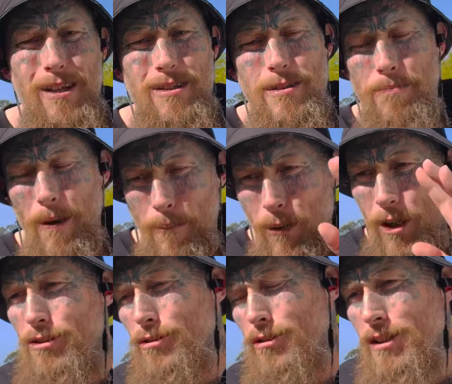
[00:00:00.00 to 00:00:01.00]
It's about my
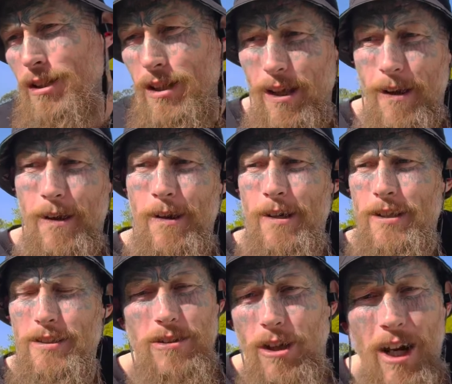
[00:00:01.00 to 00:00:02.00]
journey.
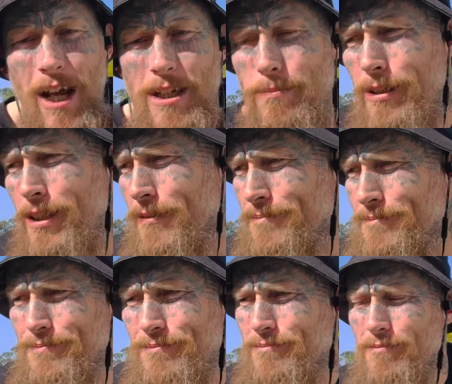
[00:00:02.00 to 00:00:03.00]
So don't ask me
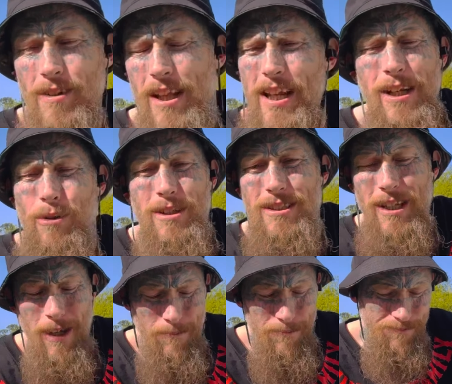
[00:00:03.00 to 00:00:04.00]
anyone's
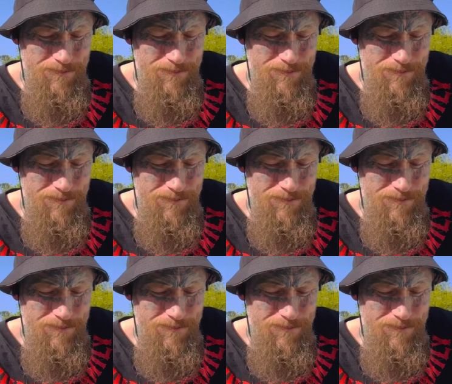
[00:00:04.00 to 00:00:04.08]
name.